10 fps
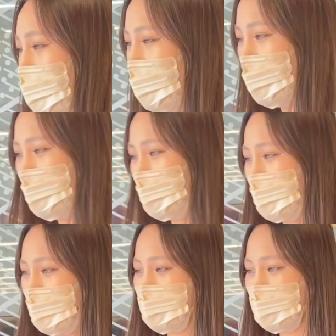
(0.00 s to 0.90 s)

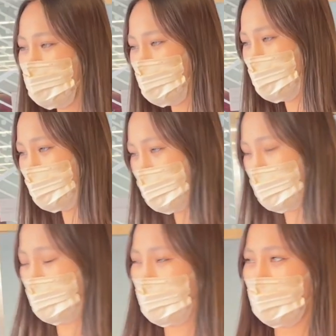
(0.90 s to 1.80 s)
I just took
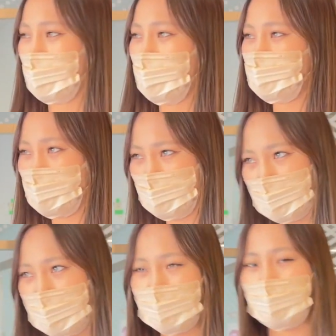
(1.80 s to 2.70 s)

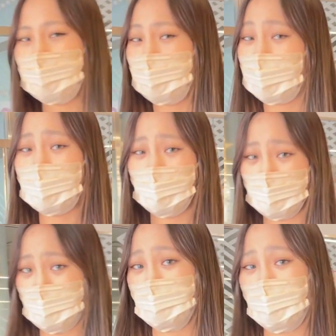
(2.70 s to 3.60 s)
intermediate video
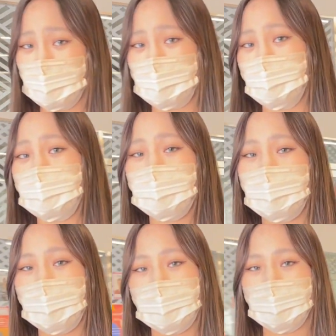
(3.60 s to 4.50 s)
production
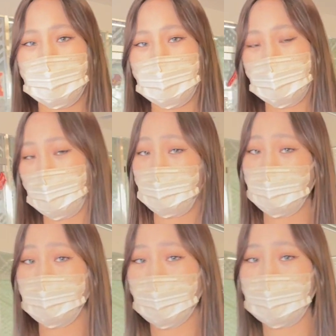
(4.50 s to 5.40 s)
and I
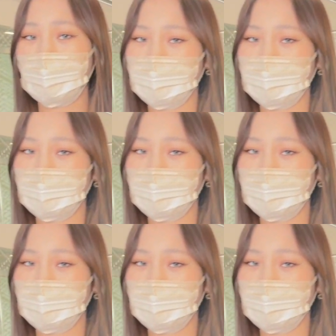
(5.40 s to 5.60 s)
really like it.